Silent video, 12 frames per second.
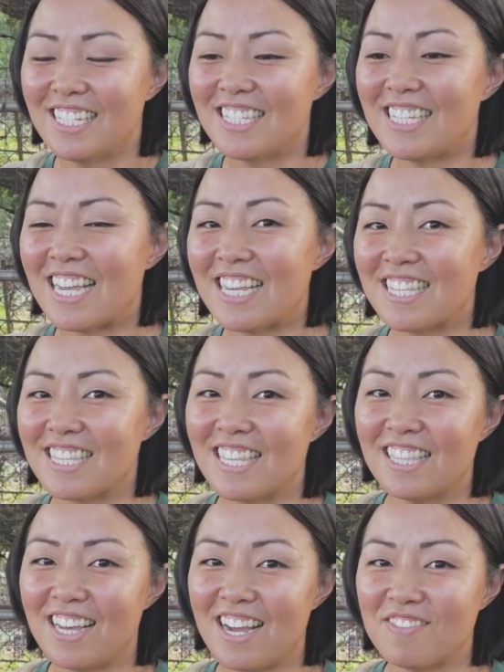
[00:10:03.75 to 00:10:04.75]
take
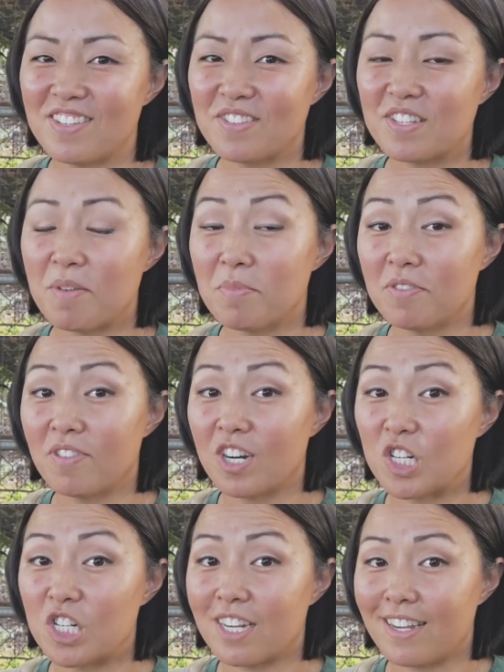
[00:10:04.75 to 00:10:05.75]
the lives of some of
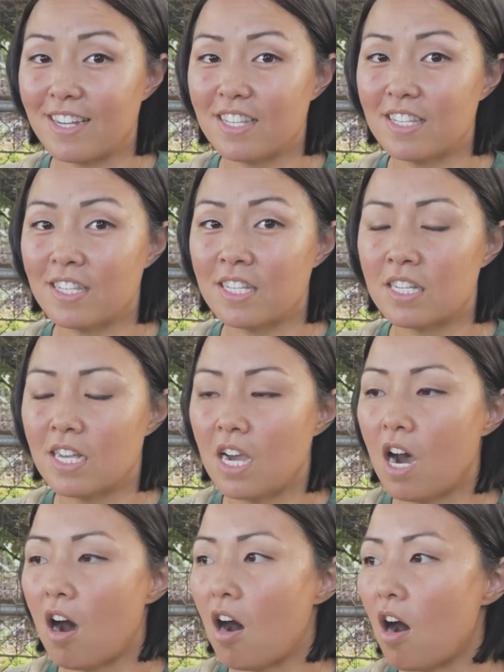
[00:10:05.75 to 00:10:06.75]
our chickens.
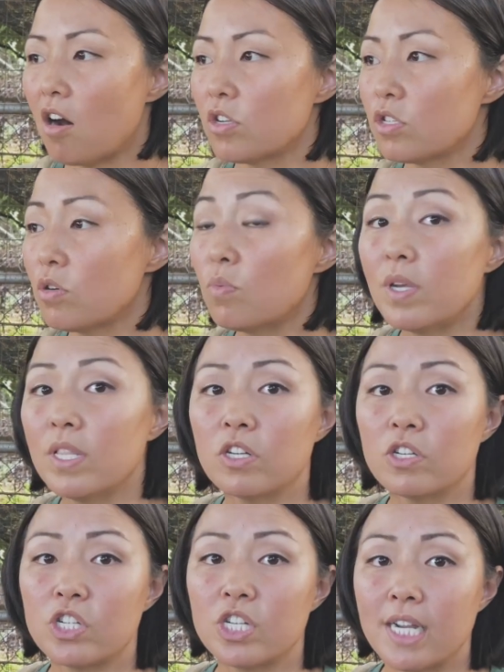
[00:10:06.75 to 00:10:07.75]
Also, when
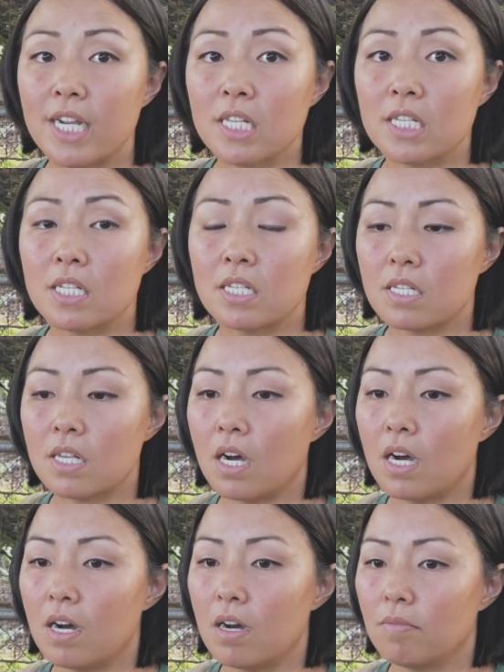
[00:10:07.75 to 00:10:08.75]
they're chicks,
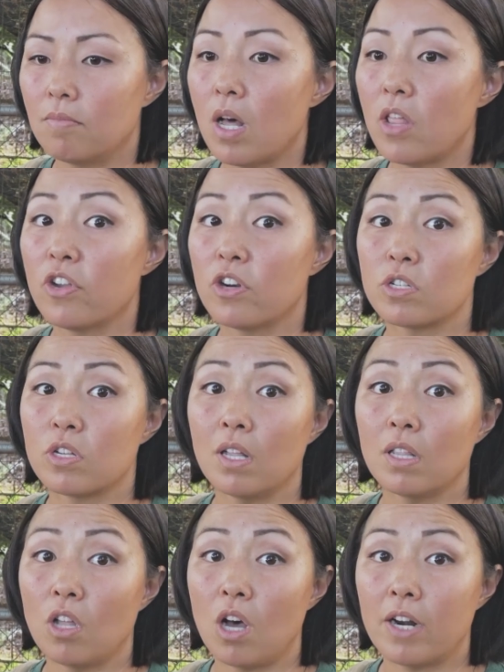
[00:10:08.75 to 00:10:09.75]
there's
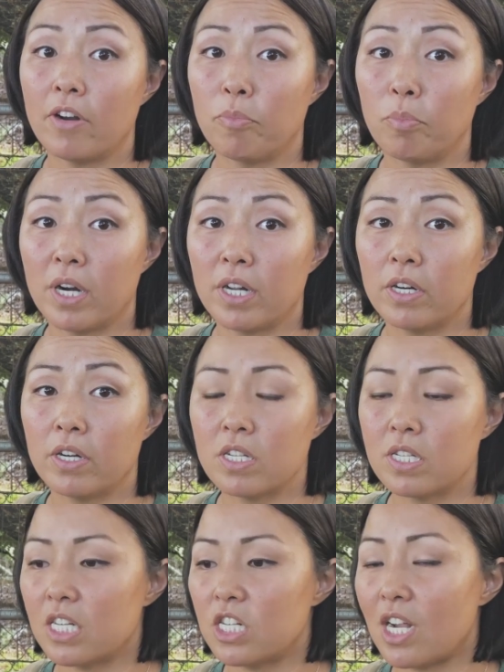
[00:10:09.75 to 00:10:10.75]
a lot of predators
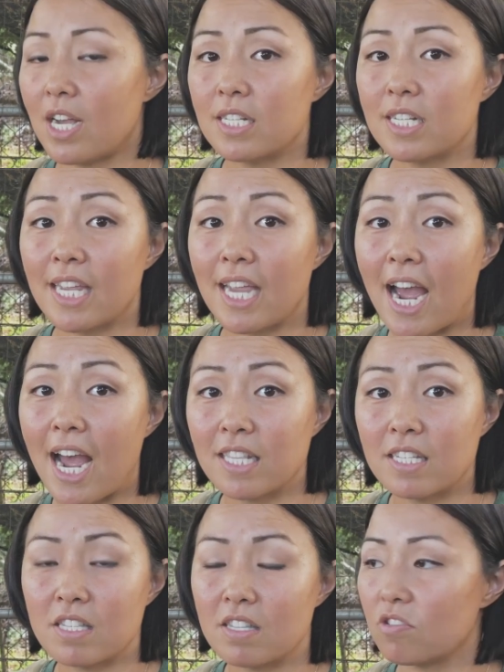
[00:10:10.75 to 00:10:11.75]
such as
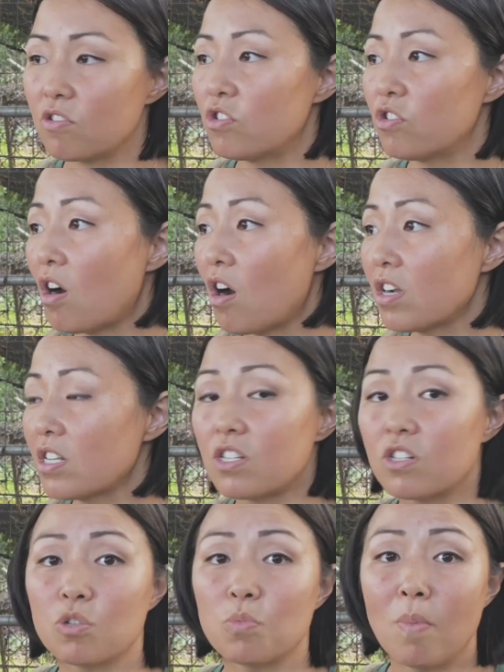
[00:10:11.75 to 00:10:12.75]
cats, there's dogs,
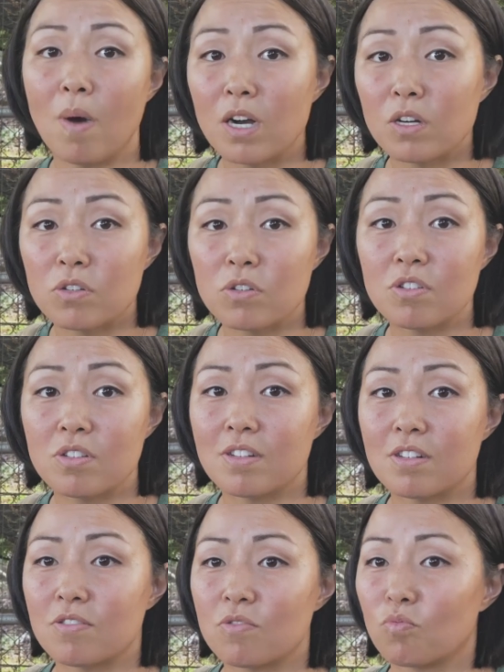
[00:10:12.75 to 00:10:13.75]
there's mongoose,
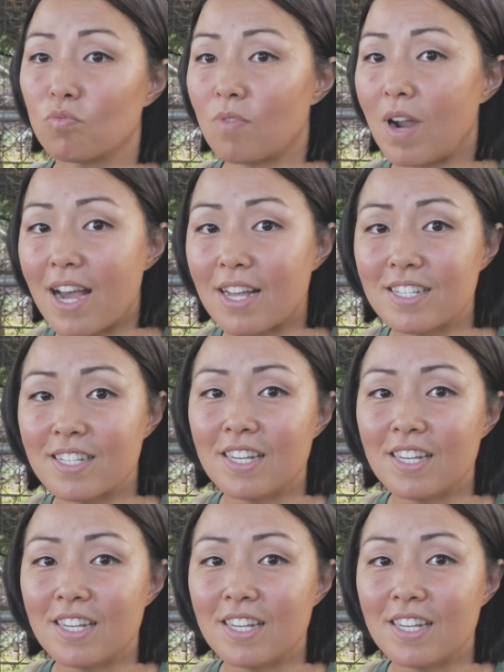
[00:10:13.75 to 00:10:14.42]
there's rats.